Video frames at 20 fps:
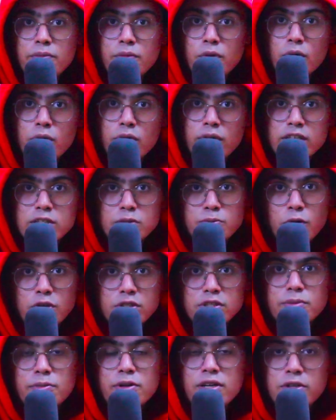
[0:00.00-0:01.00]
more
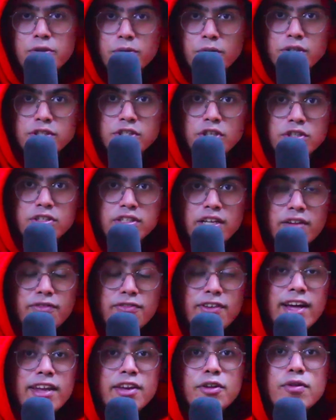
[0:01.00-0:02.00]
responsible towards yourself
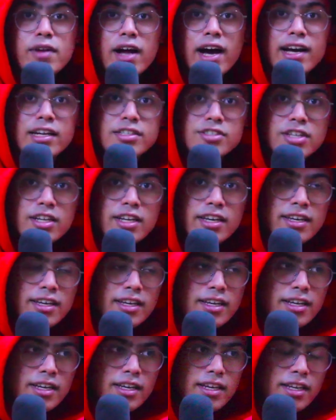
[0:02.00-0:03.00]
and you'll actually
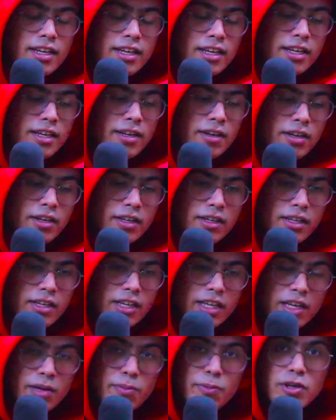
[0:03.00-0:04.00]

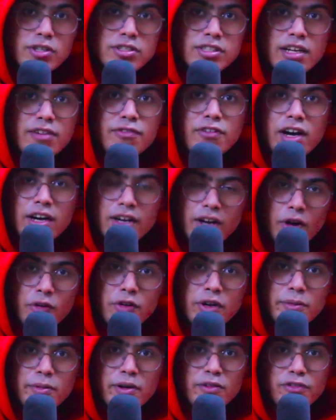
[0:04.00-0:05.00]
keep yourself
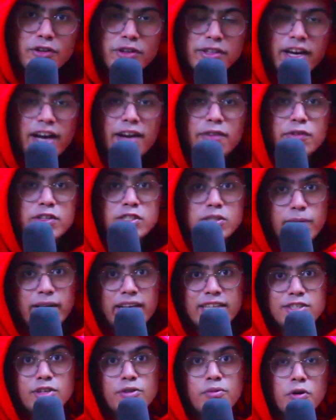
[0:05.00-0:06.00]
accountable for that, which
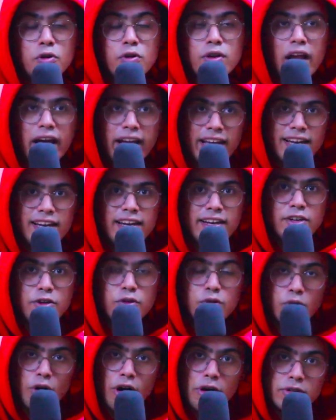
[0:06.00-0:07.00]
makes you more likely to
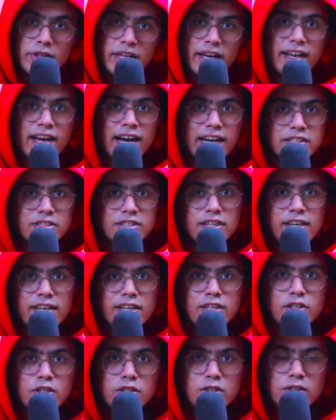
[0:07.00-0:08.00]
go out there and
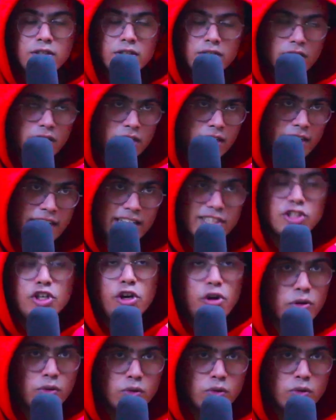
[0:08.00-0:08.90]
actually reach your